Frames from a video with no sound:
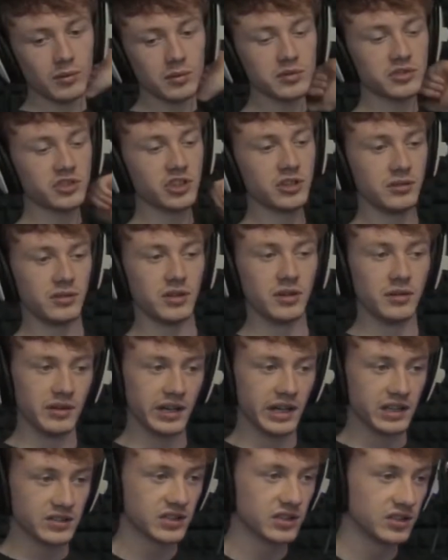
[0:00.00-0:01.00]
What would you do
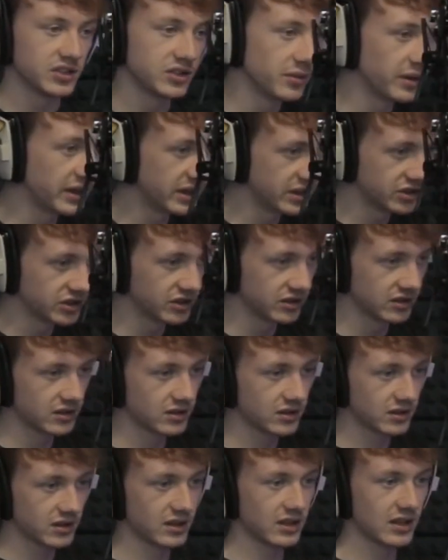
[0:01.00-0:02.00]
in that situation?
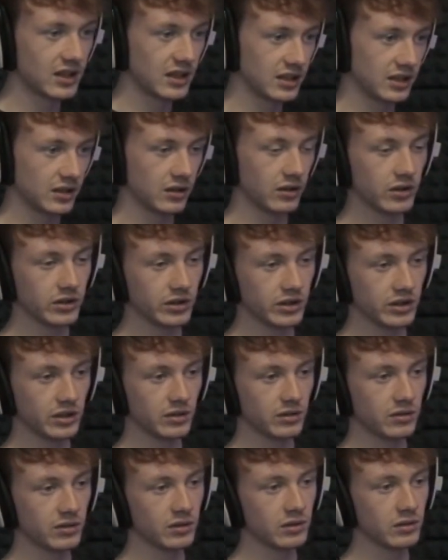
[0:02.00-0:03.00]
you're
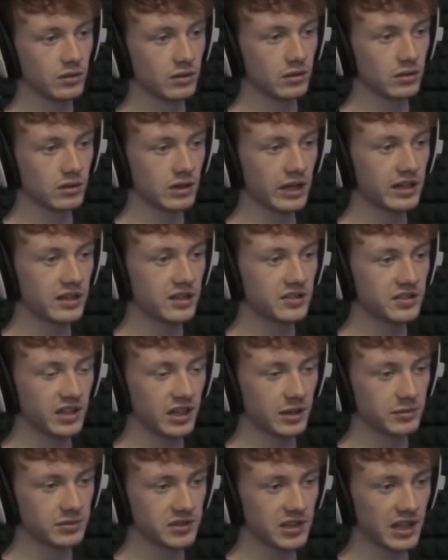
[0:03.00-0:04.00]
you, you're
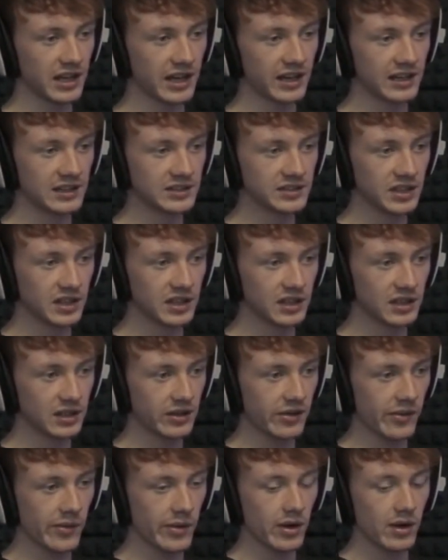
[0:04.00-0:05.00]
editing upstairs,
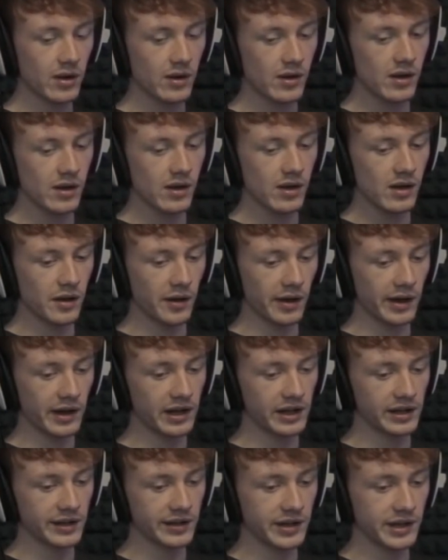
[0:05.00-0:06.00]

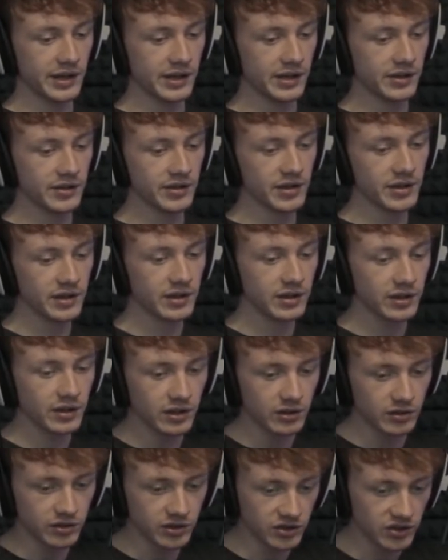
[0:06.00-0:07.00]
and
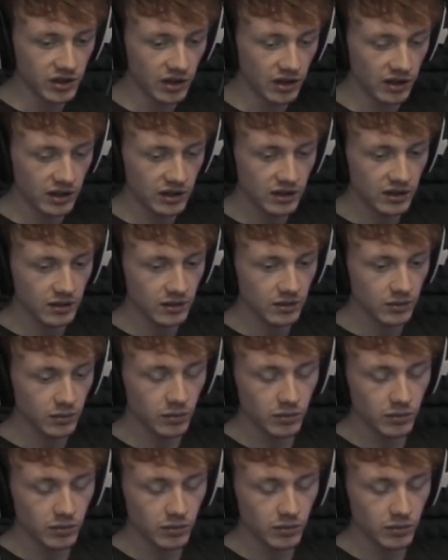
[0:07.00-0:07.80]
you're just like,